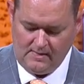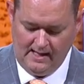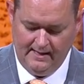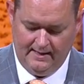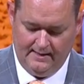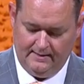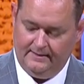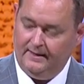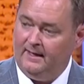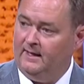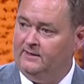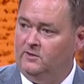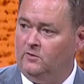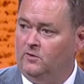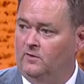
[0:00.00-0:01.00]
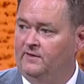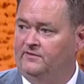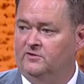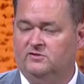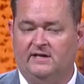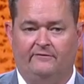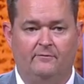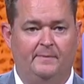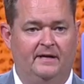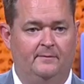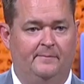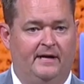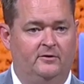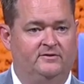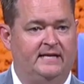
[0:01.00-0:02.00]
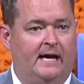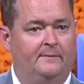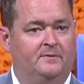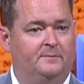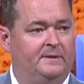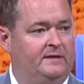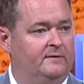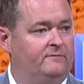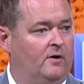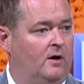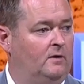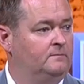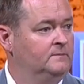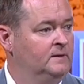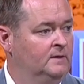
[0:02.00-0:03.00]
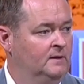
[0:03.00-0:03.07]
And I don't know that there's ever been a better time to be a Vol.